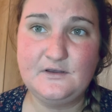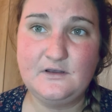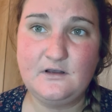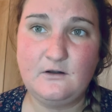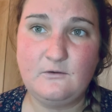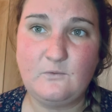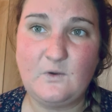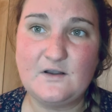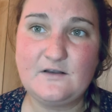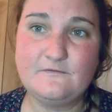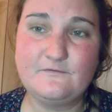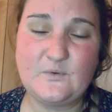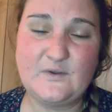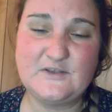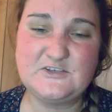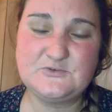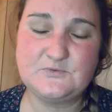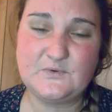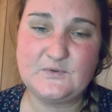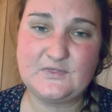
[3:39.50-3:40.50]
One of
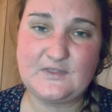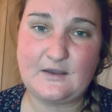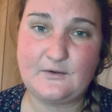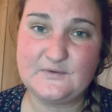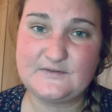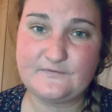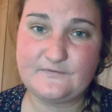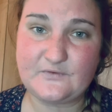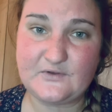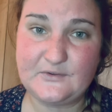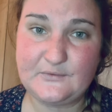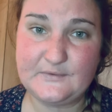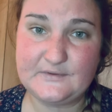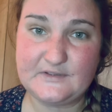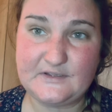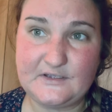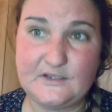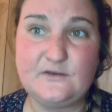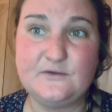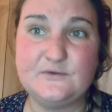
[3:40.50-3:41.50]
which that was
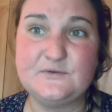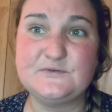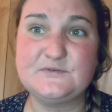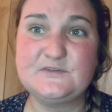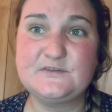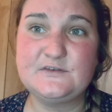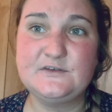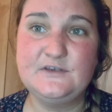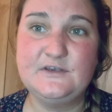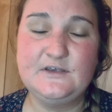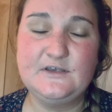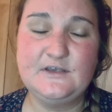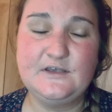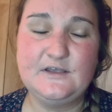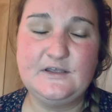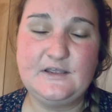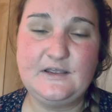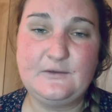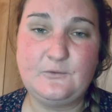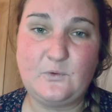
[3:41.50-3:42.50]
frequently used
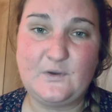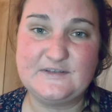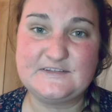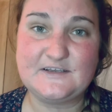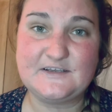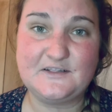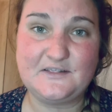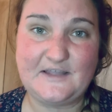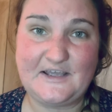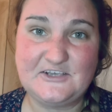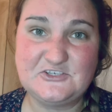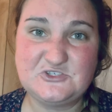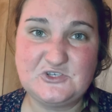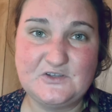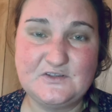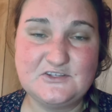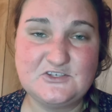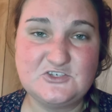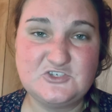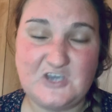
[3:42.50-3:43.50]
was
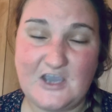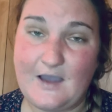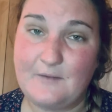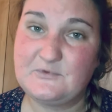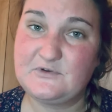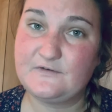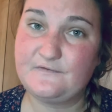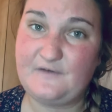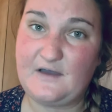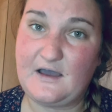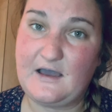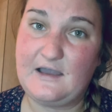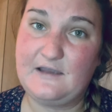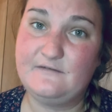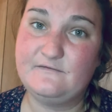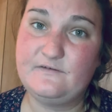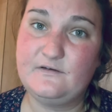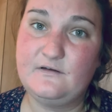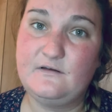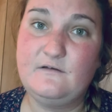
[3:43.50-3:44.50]
Galatian Chapter
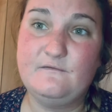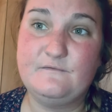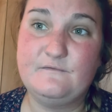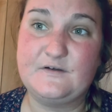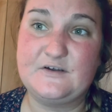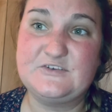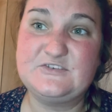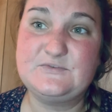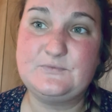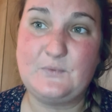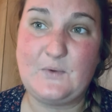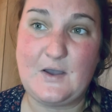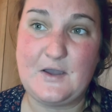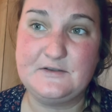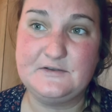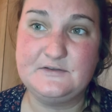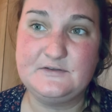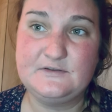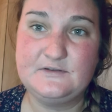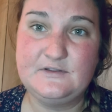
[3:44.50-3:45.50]
5, verse
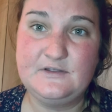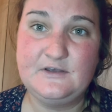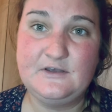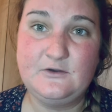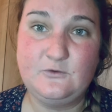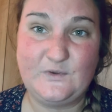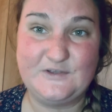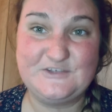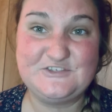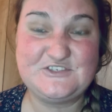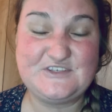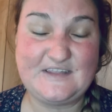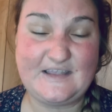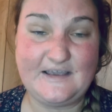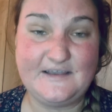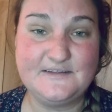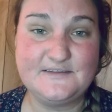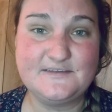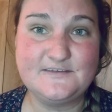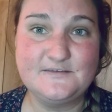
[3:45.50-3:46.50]
1, which
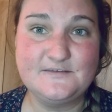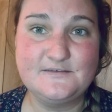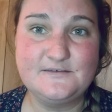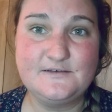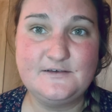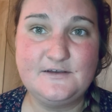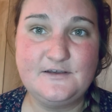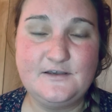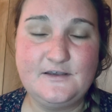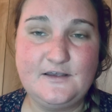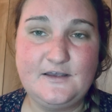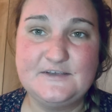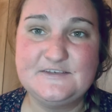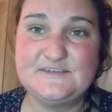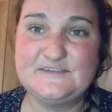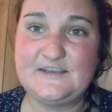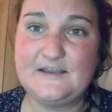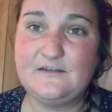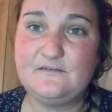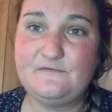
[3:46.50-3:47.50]
states,
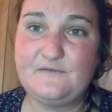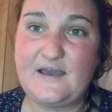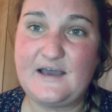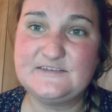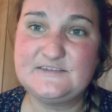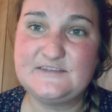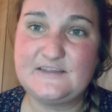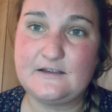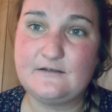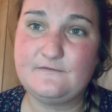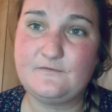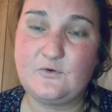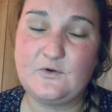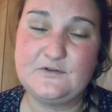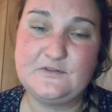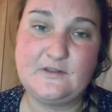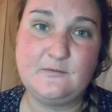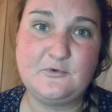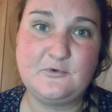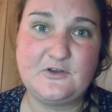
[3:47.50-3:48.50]
"Stand fast therefore
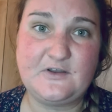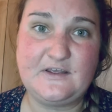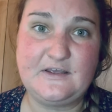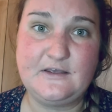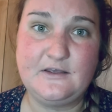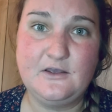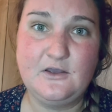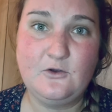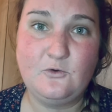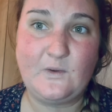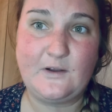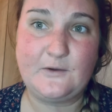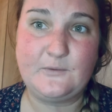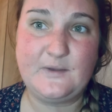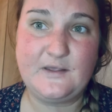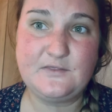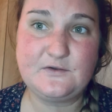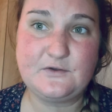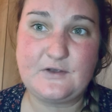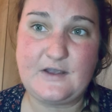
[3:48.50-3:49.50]
in liberty,
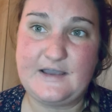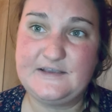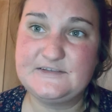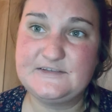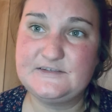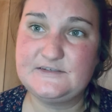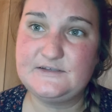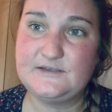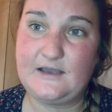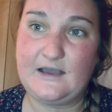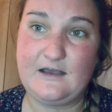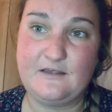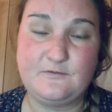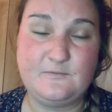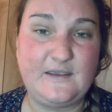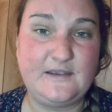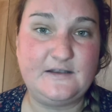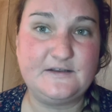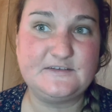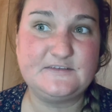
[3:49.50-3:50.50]
wherewith Christ hath
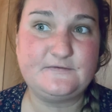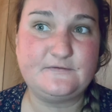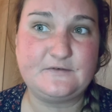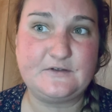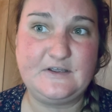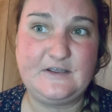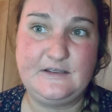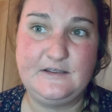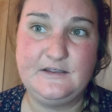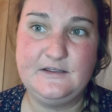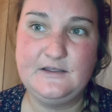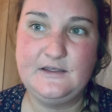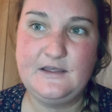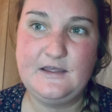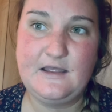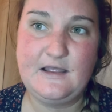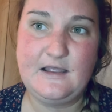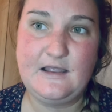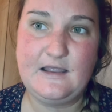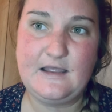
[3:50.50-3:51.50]
made us free,
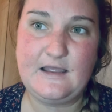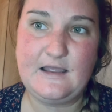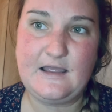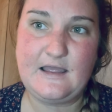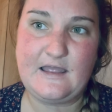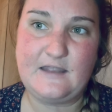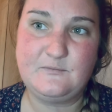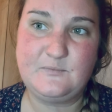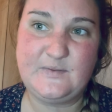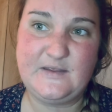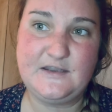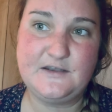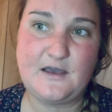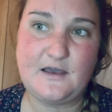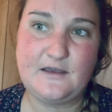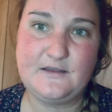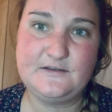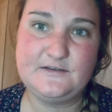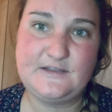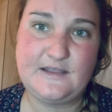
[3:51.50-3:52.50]
and be
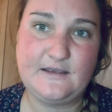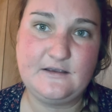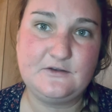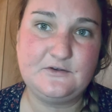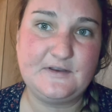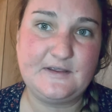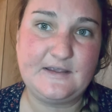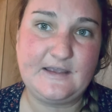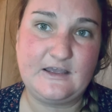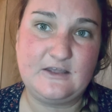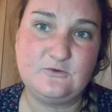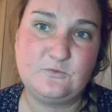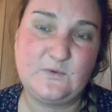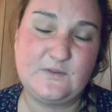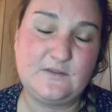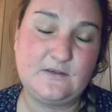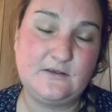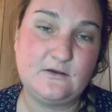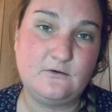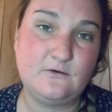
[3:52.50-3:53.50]
not entangled again with
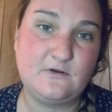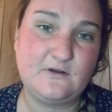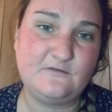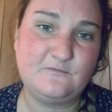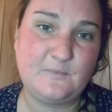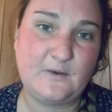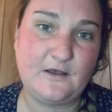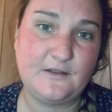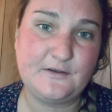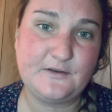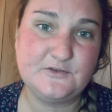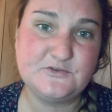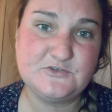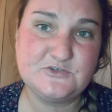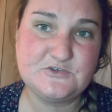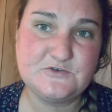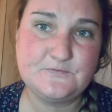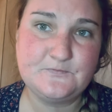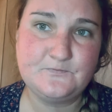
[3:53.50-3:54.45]
the yoke of bondage."